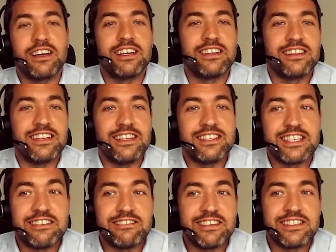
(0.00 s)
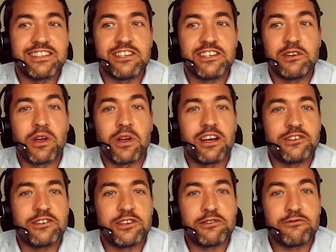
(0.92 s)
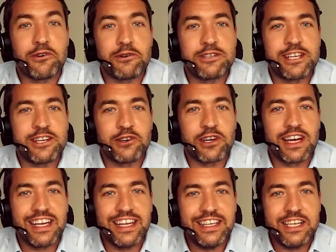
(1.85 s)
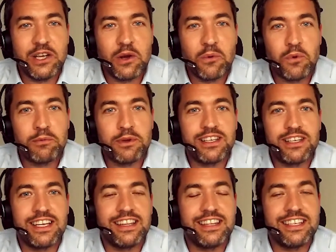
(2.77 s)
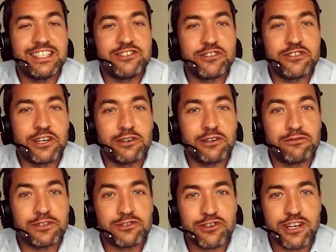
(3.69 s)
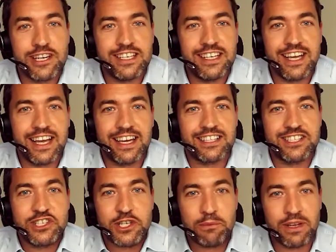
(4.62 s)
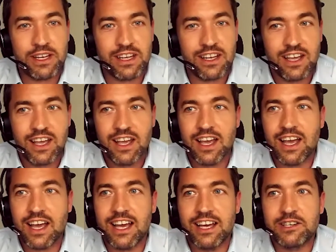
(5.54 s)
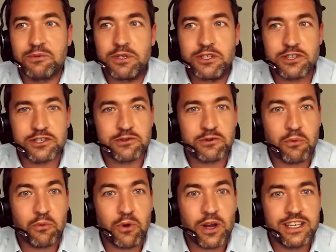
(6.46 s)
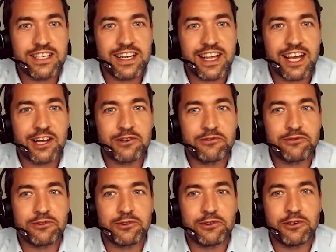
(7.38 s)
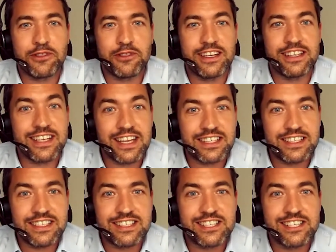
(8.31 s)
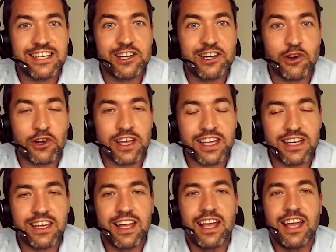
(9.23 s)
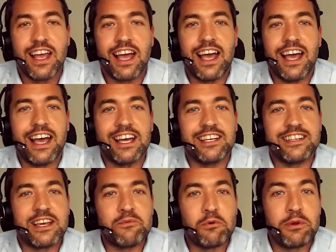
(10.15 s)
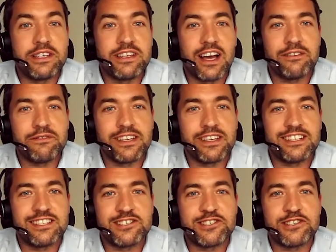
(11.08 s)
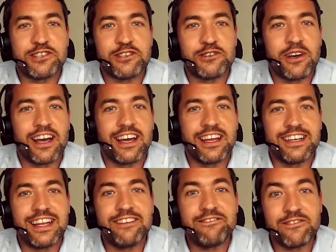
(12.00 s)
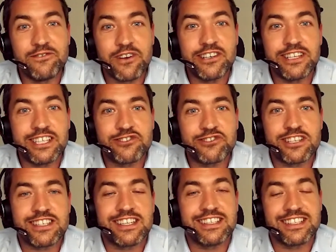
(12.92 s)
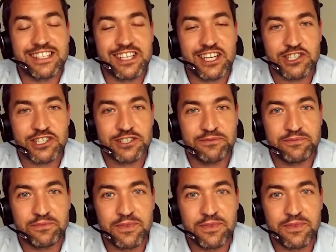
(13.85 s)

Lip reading: in the series that we are doing focusing on leading women in the industry of trading and shipping. And we're just waiting now for the attendees to log in, and then we'll be diving into a very interesting discussion.